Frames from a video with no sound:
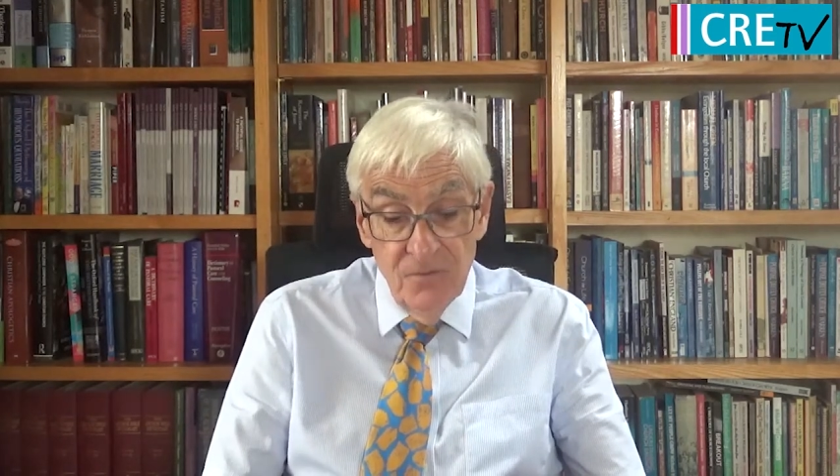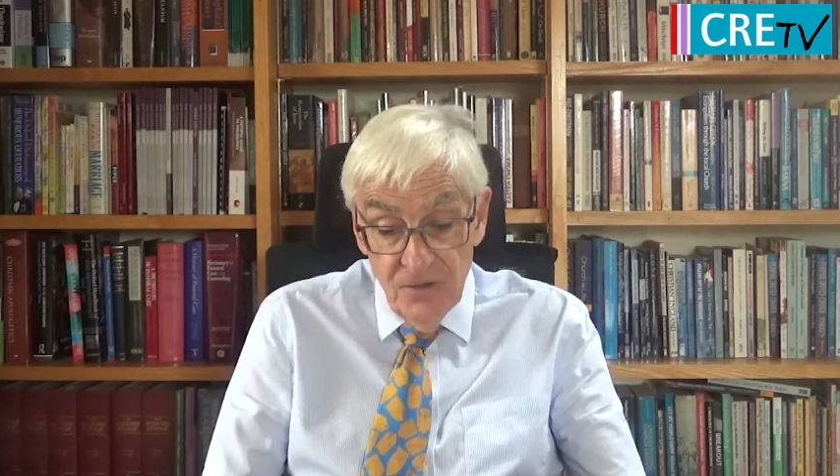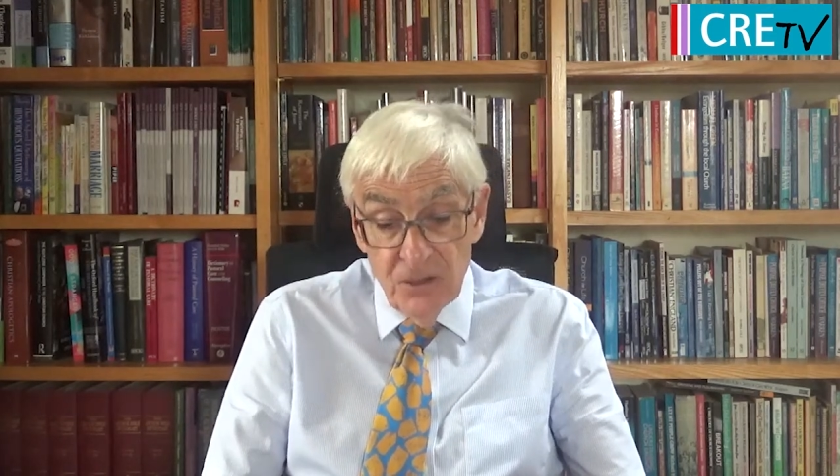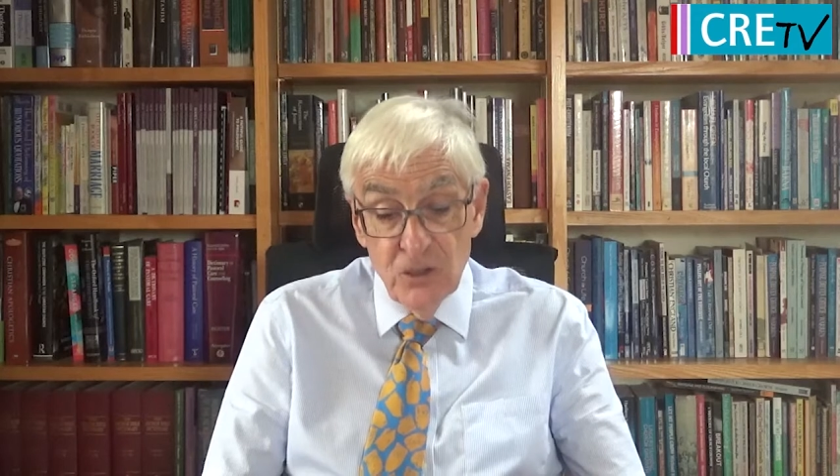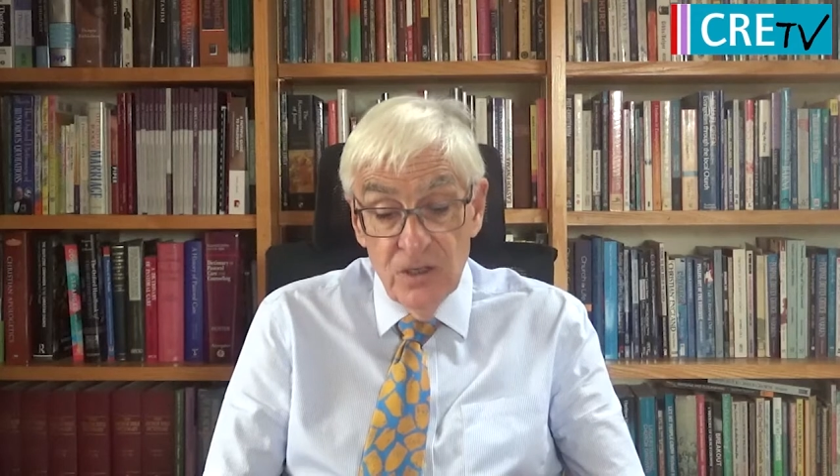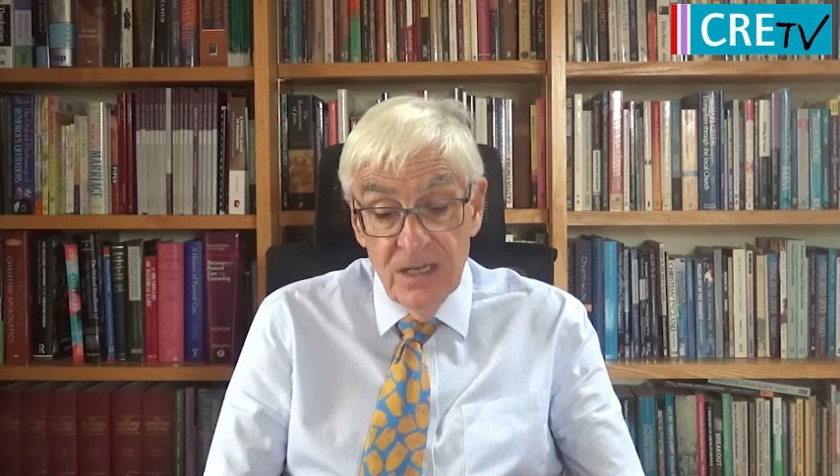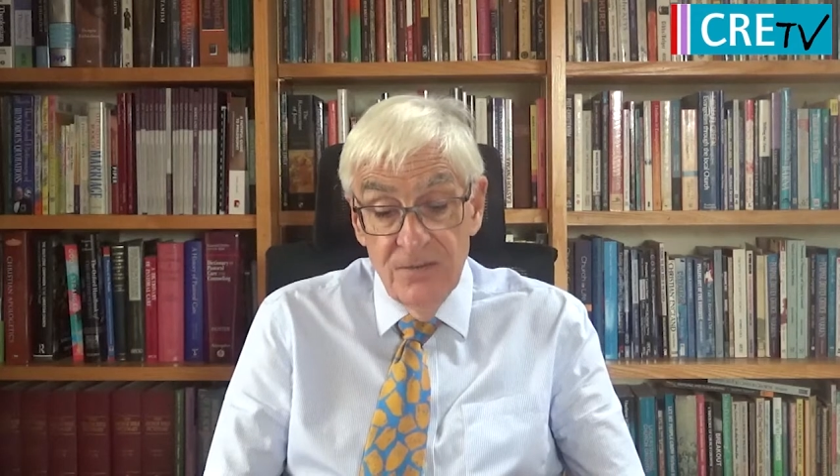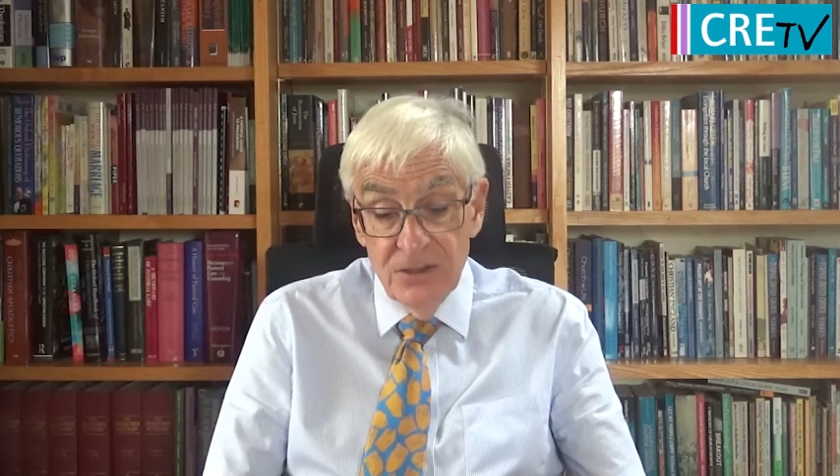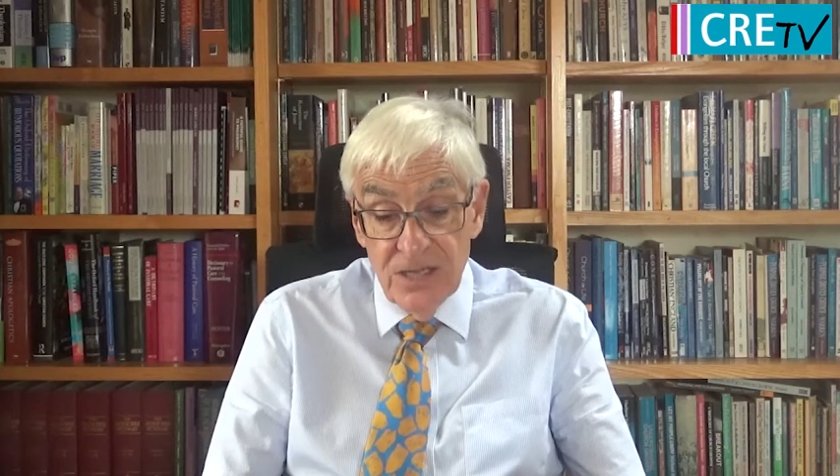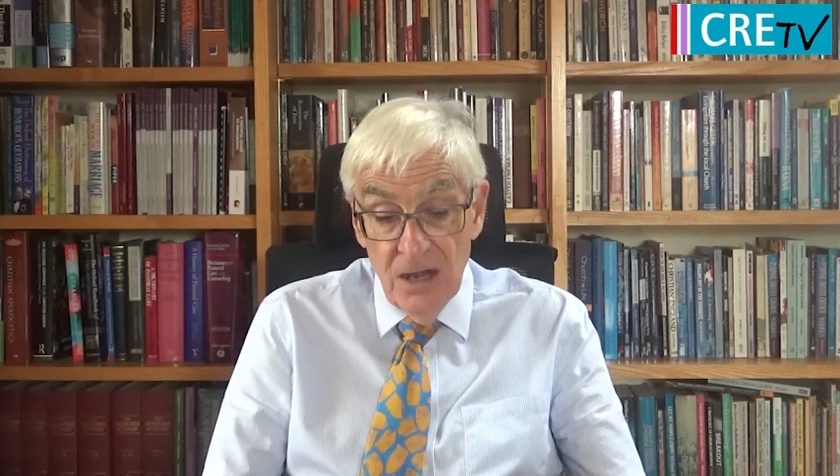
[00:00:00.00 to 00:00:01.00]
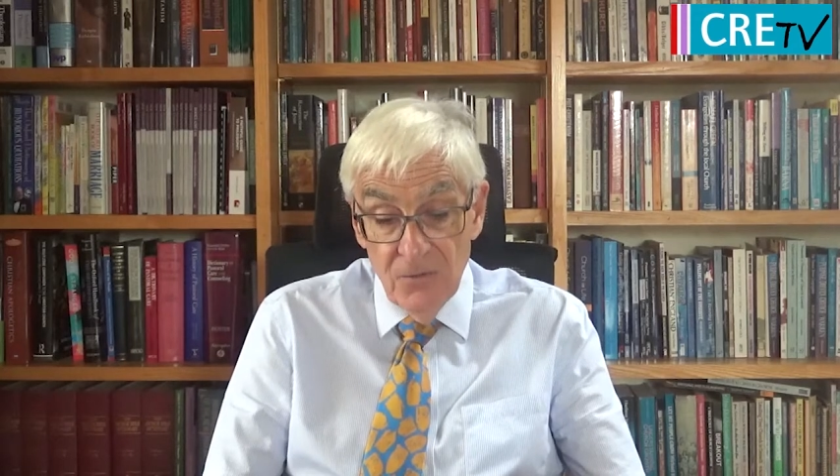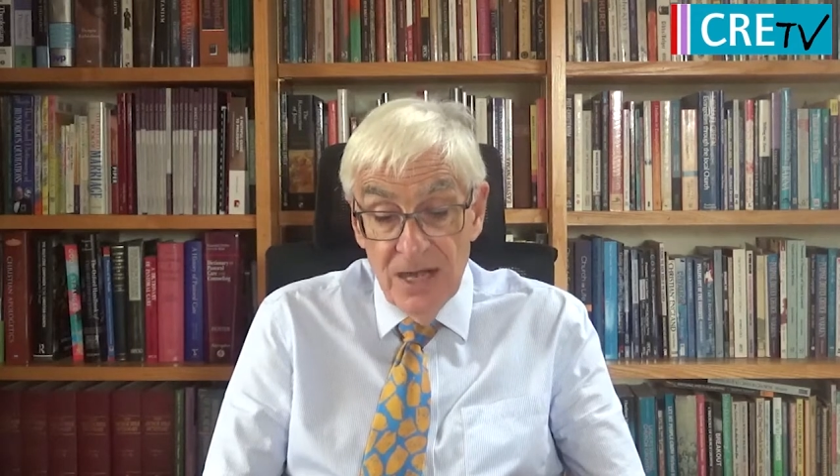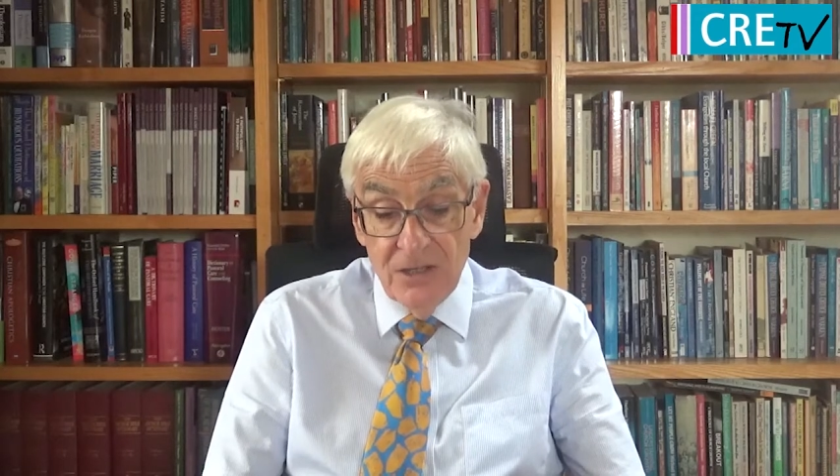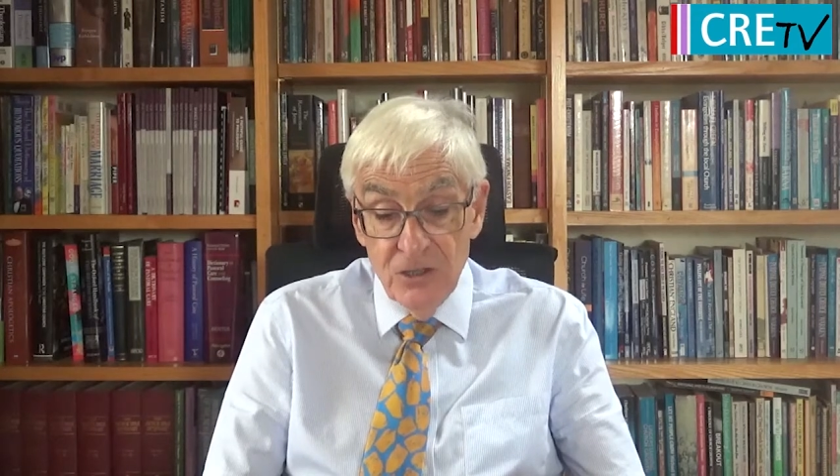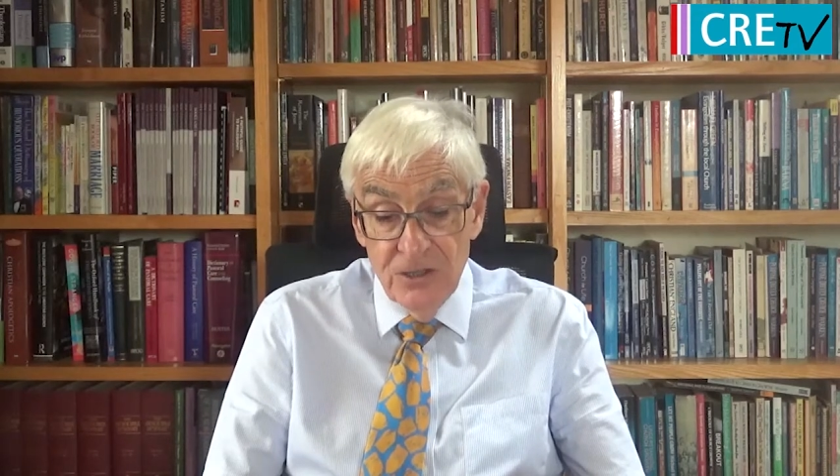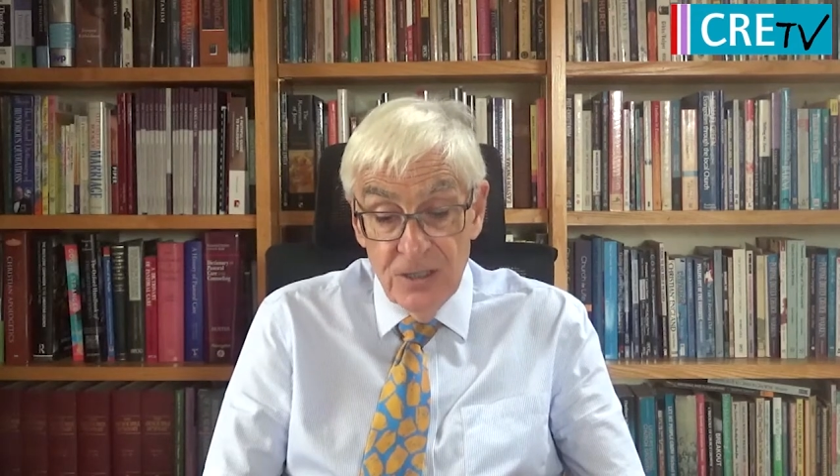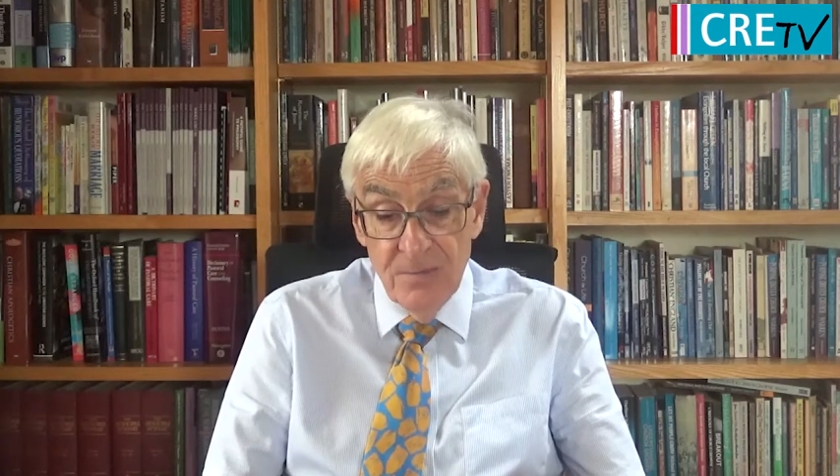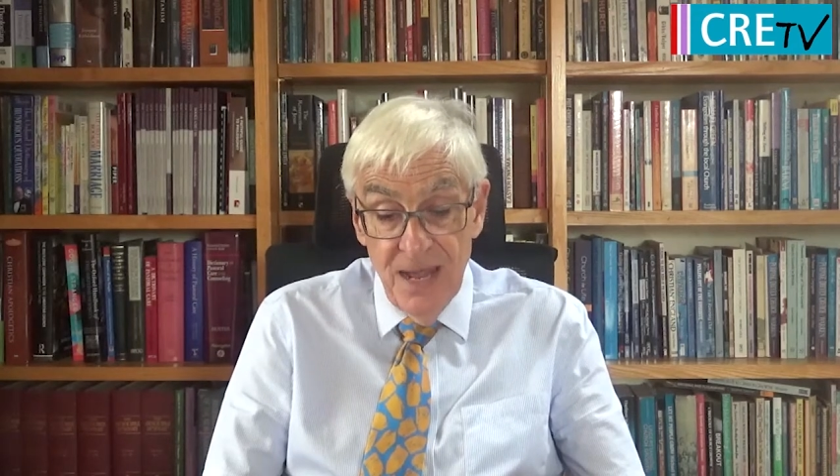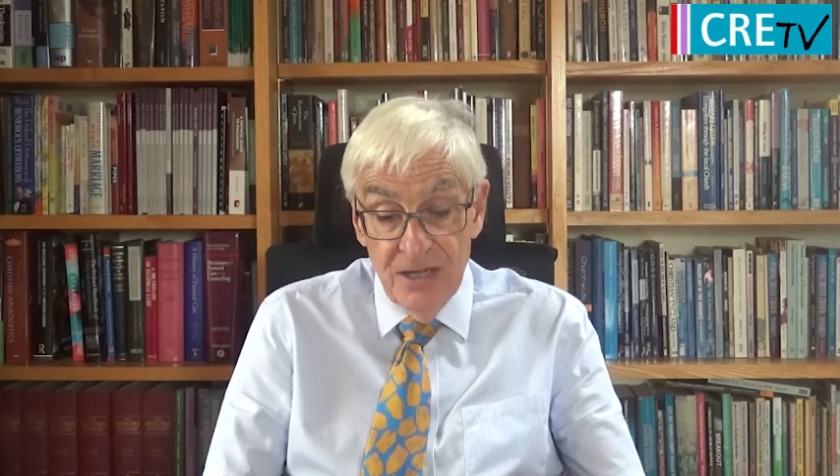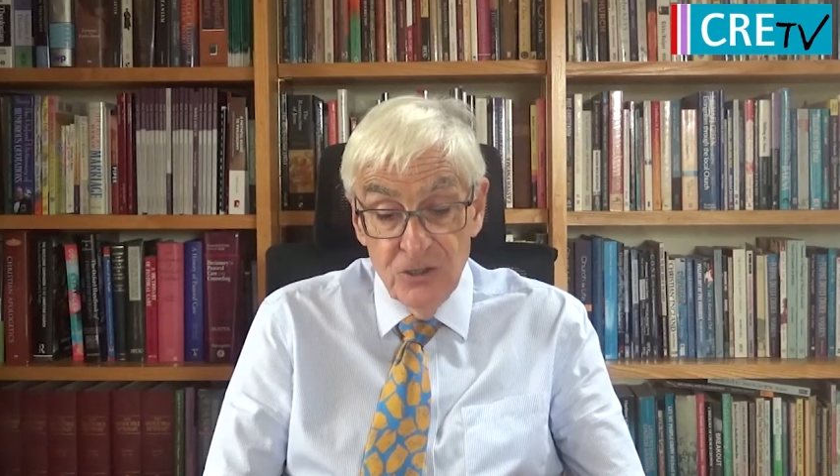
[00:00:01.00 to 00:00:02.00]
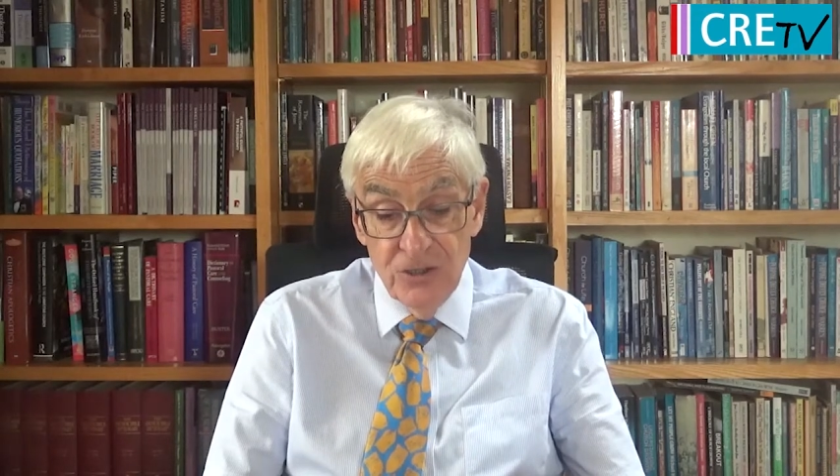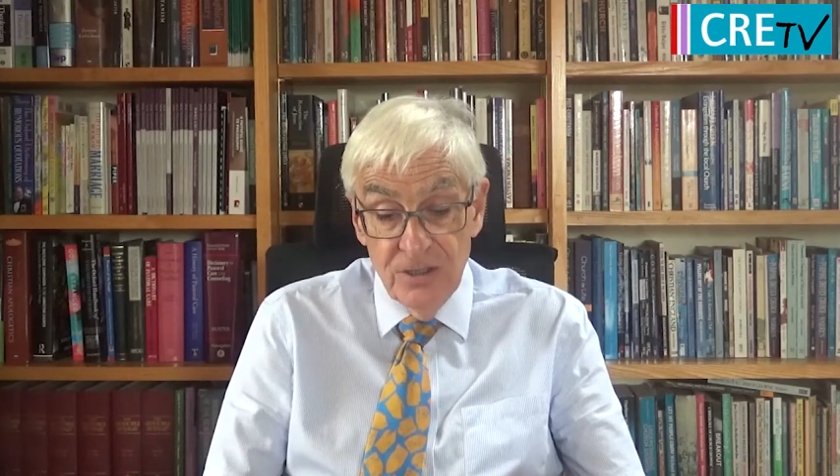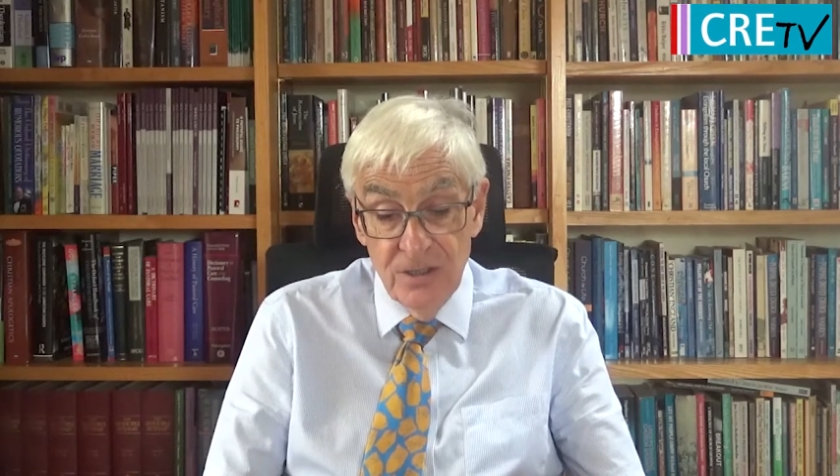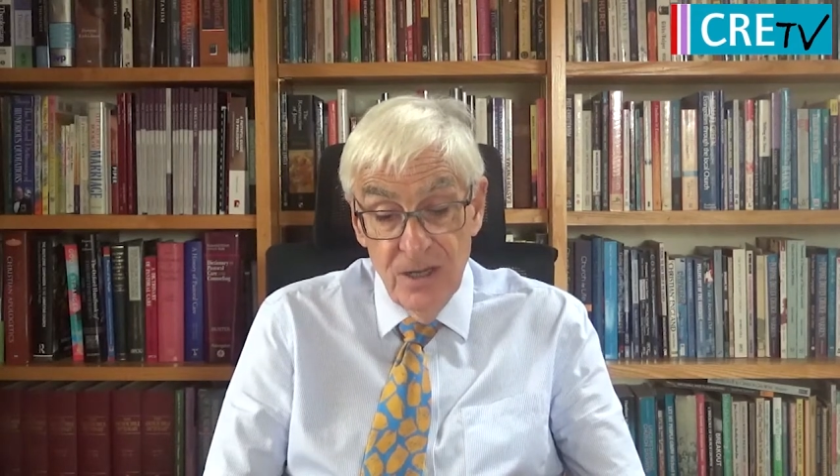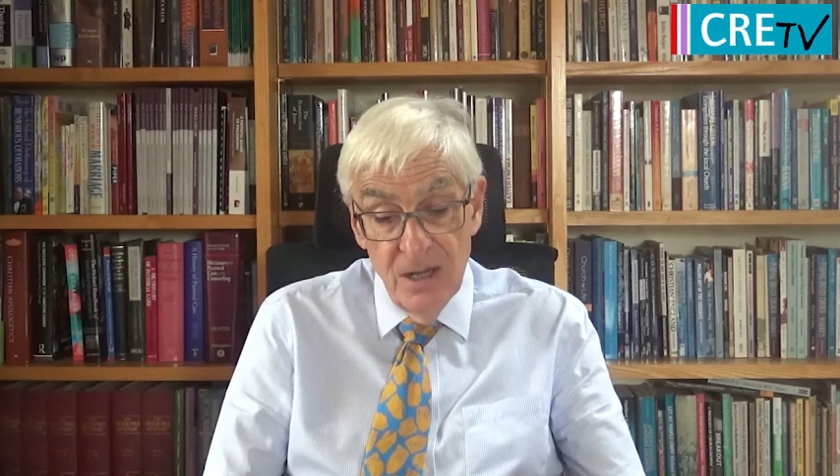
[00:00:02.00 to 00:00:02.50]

Vision gives direction to passion.